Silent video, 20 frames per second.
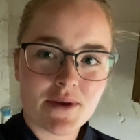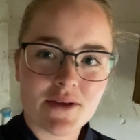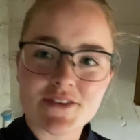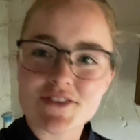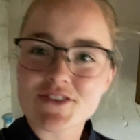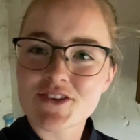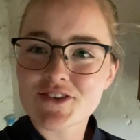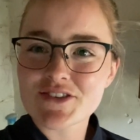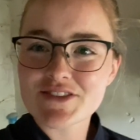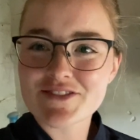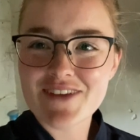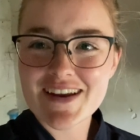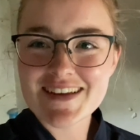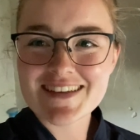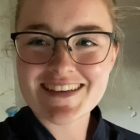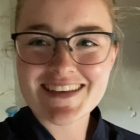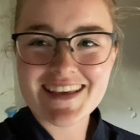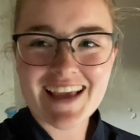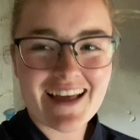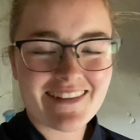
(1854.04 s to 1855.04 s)
socks
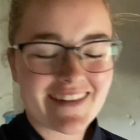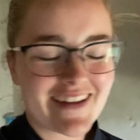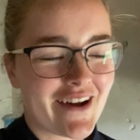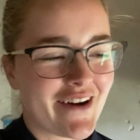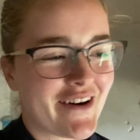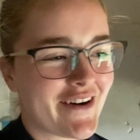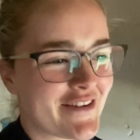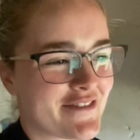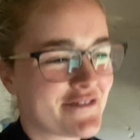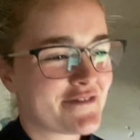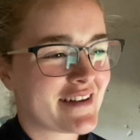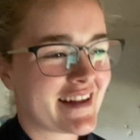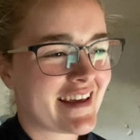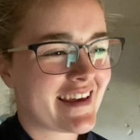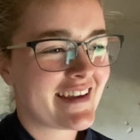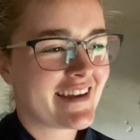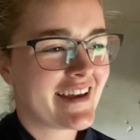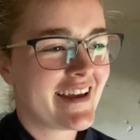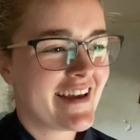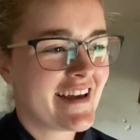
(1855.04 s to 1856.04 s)
ready and then
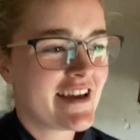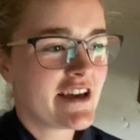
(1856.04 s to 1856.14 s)
hopefully